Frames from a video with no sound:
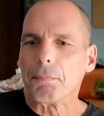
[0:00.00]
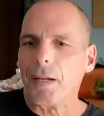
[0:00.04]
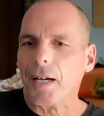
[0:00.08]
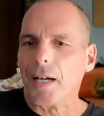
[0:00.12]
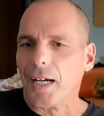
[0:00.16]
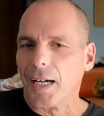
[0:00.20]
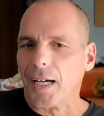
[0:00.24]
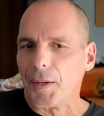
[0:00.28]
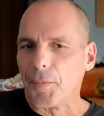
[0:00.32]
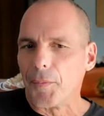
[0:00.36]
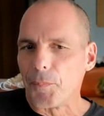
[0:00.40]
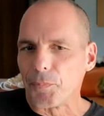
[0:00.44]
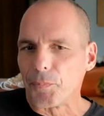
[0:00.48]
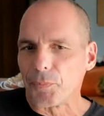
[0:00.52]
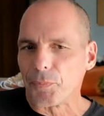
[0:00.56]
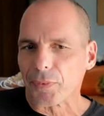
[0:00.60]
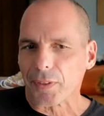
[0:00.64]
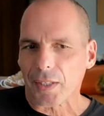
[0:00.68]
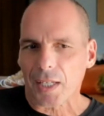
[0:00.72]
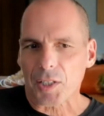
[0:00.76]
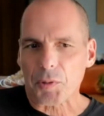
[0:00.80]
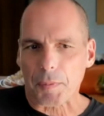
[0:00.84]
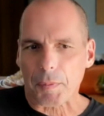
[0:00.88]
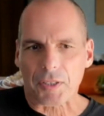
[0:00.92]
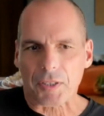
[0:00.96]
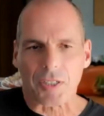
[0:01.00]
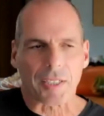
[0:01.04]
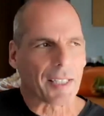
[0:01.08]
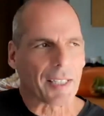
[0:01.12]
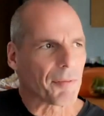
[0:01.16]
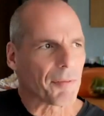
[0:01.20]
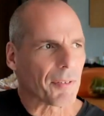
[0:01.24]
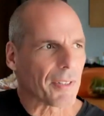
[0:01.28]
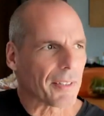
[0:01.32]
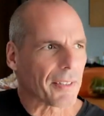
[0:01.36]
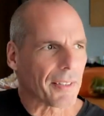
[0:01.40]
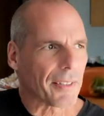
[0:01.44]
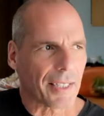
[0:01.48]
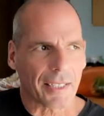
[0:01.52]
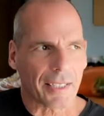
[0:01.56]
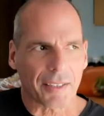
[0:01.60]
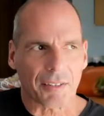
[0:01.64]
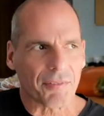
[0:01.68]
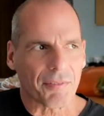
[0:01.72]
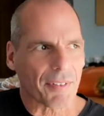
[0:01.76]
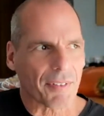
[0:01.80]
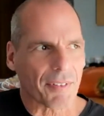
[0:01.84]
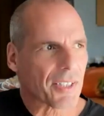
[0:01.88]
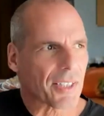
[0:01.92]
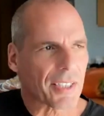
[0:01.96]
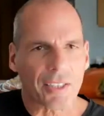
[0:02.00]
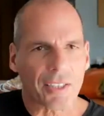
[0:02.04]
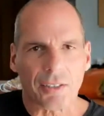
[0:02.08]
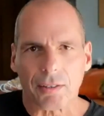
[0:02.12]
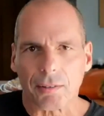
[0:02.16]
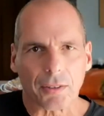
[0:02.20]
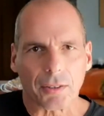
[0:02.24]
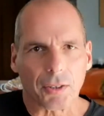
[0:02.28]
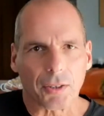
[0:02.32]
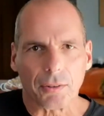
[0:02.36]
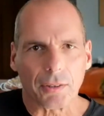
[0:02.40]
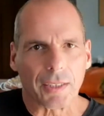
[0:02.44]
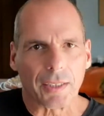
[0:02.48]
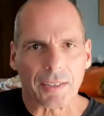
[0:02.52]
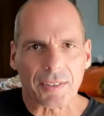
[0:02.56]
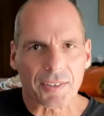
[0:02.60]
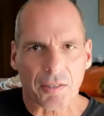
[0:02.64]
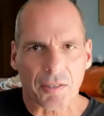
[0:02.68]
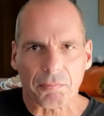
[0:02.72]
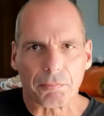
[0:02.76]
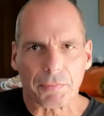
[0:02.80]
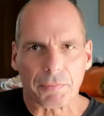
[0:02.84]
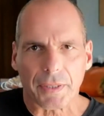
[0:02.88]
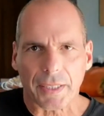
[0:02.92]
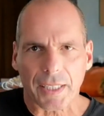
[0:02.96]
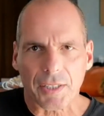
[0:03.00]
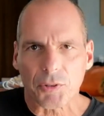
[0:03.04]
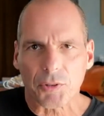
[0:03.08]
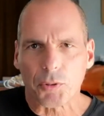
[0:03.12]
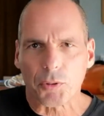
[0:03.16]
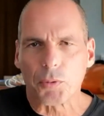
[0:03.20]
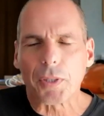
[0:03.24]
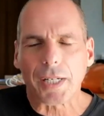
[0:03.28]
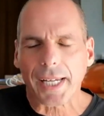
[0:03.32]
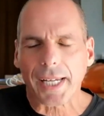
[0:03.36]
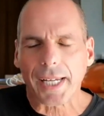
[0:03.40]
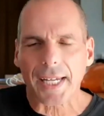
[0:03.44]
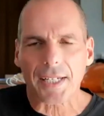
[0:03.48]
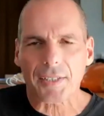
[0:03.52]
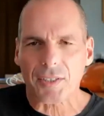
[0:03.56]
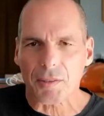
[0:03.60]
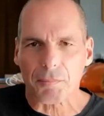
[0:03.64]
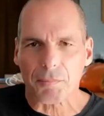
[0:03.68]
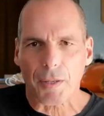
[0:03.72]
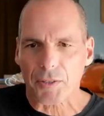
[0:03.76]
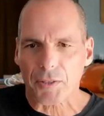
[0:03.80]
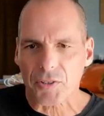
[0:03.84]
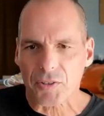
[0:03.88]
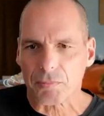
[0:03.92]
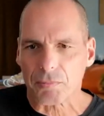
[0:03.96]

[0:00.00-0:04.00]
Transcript: especially given that they are investing in submarines. Who cares about